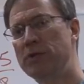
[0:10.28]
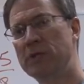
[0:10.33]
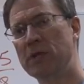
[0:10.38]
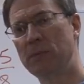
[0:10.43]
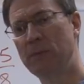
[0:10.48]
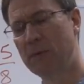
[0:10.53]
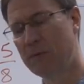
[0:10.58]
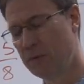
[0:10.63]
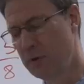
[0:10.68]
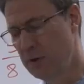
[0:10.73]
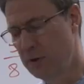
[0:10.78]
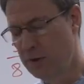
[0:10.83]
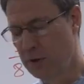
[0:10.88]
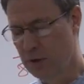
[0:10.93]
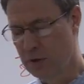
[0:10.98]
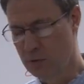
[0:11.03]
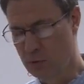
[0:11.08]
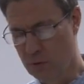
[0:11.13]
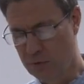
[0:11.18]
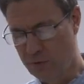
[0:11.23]
some of the
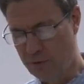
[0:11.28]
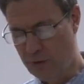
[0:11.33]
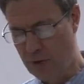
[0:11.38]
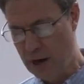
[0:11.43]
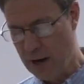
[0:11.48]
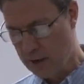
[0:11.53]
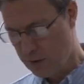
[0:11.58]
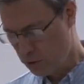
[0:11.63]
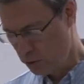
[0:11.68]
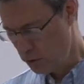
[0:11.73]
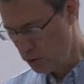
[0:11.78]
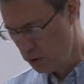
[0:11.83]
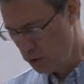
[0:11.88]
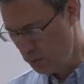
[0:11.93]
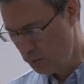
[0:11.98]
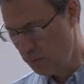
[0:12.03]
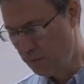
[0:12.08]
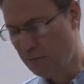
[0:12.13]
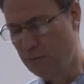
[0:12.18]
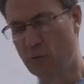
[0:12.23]
things with
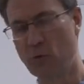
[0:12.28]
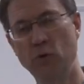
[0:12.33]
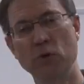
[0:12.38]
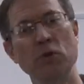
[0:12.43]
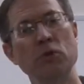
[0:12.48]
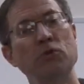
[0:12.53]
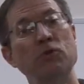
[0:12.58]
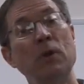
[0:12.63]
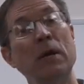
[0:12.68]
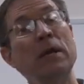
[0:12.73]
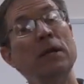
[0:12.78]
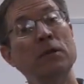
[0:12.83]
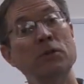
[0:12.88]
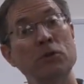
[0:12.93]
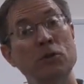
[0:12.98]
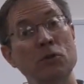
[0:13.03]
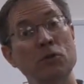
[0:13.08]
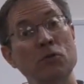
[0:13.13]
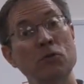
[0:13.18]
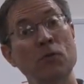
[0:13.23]
fractions before you try to
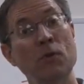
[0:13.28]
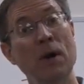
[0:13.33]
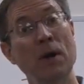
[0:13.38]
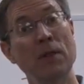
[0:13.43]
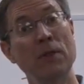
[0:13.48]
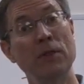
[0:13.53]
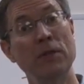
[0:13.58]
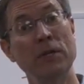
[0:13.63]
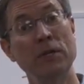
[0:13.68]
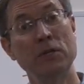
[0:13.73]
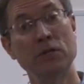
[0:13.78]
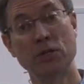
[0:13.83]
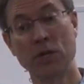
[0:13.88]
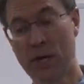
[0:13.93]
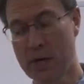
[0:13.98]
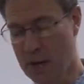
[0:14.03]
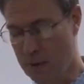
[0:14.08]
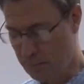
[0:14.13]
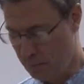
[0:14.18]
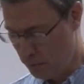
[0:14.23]
do the
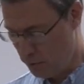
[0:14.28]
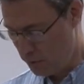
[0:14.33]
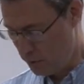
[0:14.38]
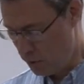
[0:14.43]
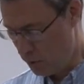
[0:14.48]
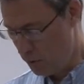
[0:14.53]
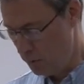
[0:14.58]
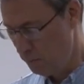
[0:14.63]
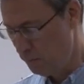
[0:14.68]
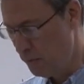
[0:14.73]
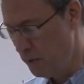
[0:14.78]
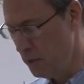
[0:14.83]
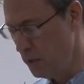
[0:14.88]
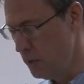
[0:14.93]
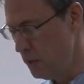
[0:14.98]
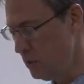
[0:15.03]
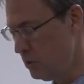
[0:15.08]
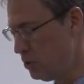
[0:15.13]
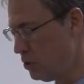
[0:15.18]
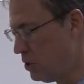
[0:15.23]
checkup on
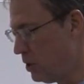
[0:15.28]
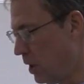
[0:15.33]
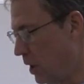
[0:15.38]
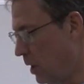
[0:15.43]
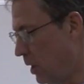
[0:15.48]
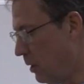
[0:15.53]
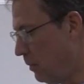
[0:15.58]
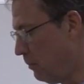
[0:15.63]
page